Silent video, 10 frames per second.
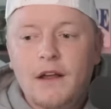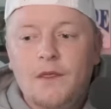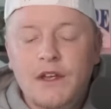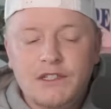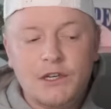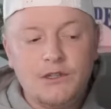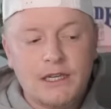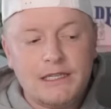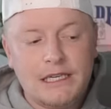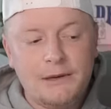This
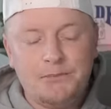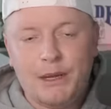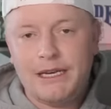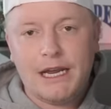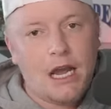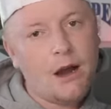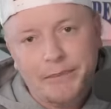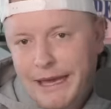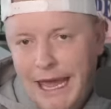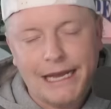Houston team played
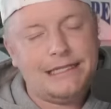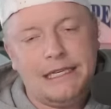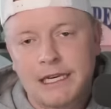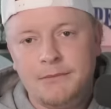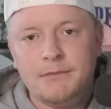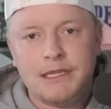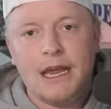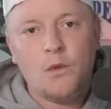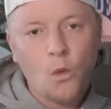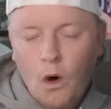cupcake teams
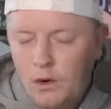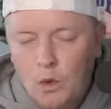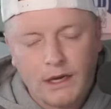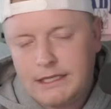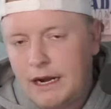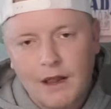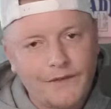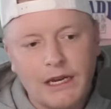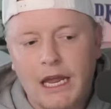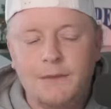and won, what, 10,
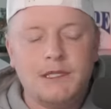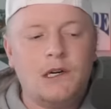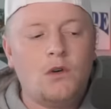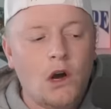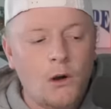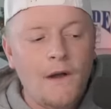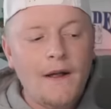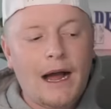11 games in a row.